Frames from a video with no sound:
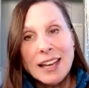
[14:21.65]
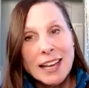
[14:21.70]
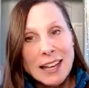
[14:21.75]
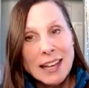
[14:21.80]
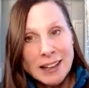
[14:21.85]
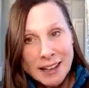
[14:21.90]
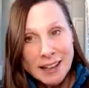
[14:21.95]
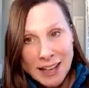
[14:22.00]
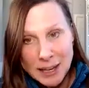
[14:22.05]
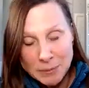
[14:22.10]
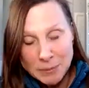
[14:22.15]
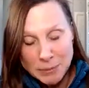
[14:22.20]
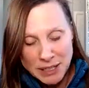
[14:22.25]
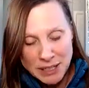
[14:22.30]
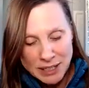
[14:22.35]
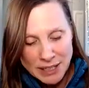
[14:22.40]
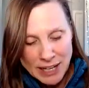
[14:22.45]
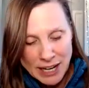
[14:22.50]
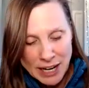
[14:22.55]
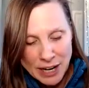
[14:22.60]
It can
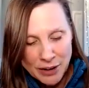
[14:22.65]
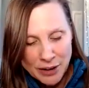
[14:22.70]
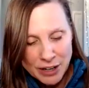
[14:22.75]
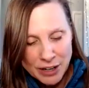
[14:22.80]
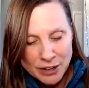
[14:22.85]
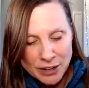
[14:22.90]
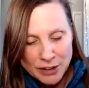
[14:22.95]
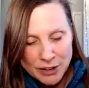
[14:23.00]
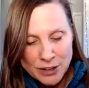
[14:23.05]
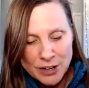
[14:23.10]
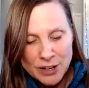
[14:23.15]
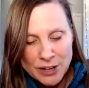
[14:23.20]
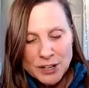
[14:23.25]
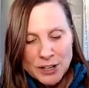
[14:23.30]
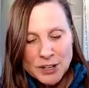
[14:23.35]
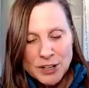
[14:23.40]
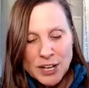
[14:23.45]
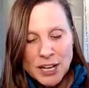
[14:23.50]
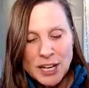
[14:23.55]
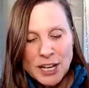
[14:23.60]
be a carrier.
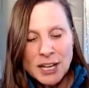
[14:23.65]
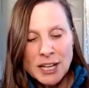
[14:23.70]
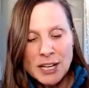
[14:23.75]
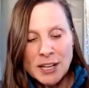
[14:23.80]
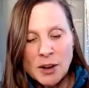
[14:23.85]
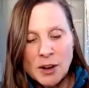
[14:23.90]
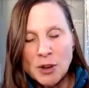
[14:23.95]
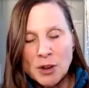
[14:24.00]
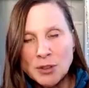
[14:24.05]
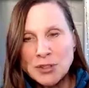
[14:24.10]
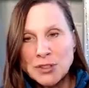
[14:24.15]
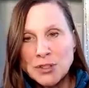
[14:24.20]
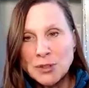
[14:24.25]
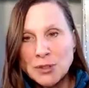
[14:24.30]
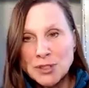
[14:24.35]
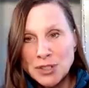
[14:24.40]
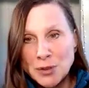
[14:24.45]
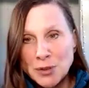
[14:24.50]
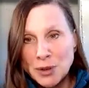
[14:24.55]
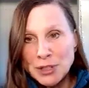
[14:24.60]
It also
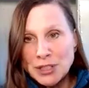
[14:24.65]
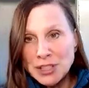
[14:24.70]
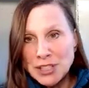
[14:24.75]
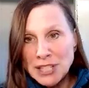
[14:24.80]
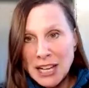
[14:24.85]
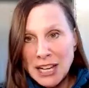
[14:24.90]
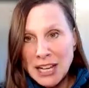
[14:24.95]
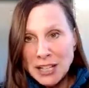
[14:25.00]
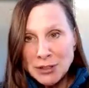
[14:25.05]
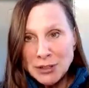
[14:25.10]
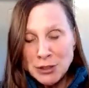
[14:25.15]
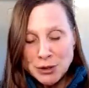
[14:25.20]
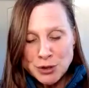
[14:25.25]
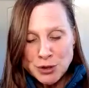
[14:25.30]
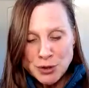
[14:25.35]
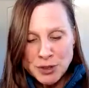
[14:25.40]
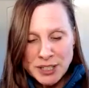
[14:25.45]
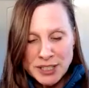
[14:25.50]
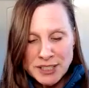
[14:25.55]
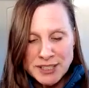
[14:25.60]
is going to take
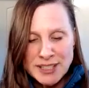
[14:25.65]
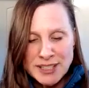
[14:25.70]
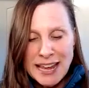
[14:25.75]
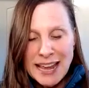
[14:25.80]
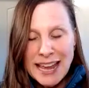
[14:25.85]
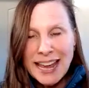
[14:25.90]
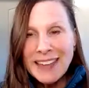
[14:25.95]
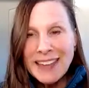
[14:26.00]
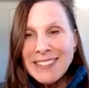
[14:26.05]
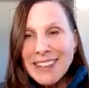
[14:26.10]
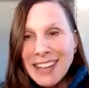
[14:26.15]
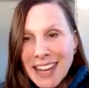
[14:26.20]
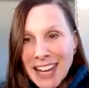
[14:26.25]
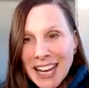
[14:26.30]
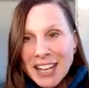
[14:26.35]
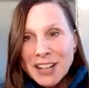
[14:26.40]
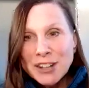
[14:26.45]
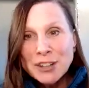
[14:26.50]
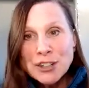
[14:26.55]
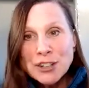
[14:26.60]
nutrients and the
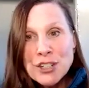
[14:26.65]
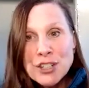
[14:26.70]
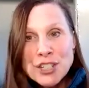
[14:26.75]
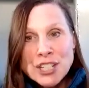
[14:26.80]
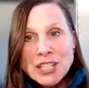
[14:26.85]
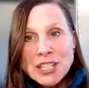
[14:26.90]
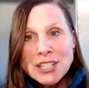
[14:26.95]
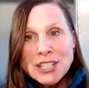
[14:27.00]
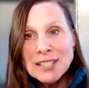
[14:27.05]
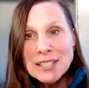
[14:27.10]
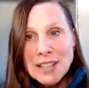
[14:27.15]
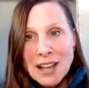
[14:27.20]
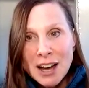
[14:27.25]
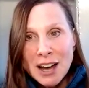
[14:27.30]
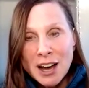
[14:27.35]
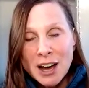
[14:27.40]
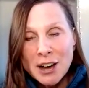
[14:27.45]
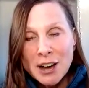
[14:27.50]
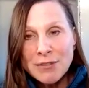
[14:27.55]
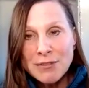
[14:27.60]
energies
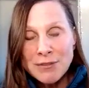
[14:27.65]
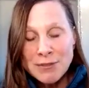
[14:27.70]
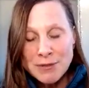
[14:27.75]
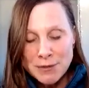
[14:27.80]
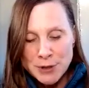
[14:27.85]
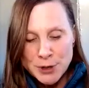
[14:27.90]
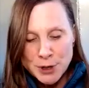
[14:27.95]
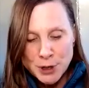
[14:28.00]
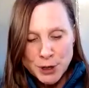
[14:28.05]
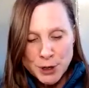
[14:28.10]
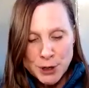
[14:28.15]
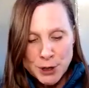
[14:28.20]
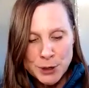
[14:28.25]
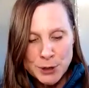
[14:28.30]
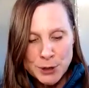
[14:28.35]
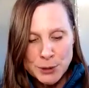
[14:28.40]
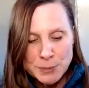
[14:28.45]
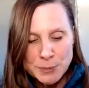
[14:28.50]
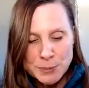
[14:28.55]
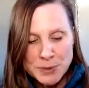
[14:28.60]
of the
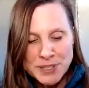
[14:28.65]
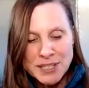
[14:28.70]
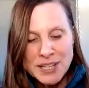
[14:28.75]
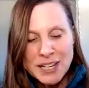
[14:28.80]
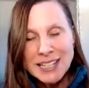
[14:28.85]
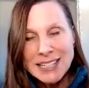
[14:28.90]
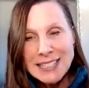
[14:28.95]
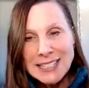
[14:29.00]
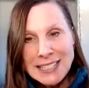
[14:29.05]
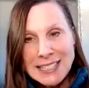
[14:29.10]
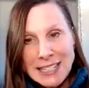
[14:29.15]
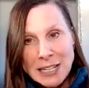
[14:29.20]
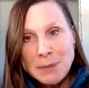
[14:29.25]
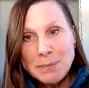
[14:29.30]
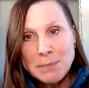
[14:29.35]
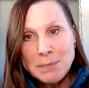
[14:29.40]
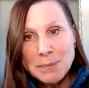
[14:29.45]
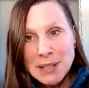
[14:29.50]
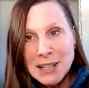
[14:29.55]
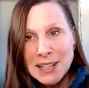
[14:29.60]
herbs
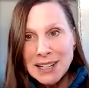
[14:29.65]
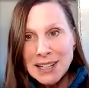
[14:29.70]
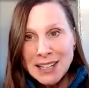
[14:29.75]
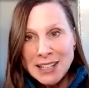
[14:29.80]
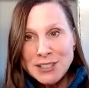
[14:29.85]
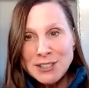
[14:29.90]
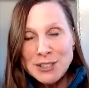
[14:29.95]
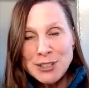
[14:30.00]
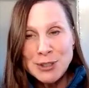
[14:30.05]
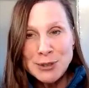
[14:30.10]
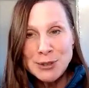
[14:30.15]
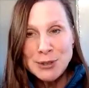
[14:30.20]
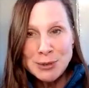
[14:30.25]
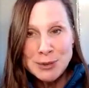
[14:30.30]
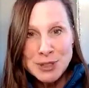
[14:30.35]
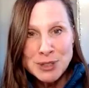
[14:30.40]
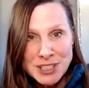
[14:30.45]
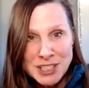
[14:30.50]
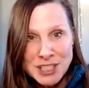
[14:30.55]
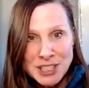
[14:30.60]
deep
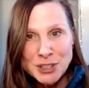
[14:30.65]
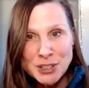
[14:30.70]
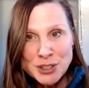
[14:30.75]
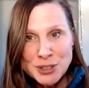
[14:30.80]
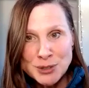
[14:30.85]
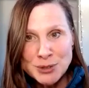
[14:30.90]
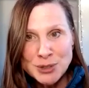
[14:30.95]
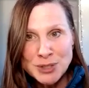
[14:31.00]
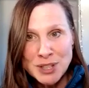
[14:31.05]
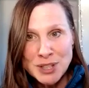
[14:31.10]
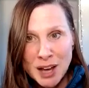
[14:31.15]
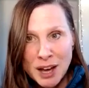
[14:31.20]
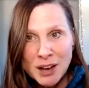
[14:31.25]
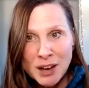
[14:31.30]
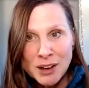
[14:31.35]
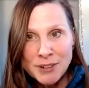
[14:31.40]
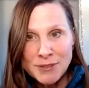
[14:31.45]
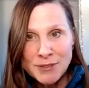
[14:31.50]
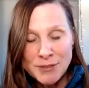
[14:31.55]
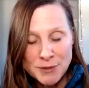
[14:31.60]
into the tissues
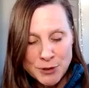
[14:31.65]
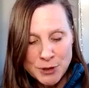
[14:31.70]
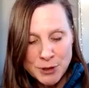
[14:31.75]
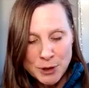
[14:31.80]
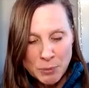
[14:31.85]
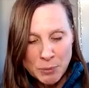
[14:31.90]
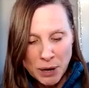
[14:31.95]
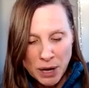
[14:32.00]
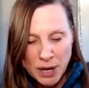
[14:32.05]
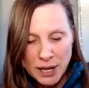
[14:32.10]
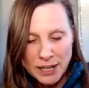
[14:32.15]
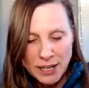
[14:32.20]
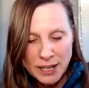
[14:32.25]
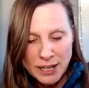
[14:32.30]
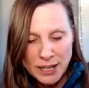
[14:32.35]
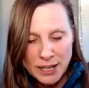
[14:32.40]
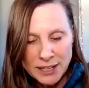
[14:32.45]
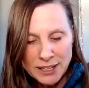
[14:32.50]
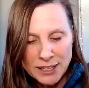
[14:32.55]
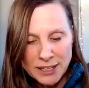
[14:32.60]
of the body.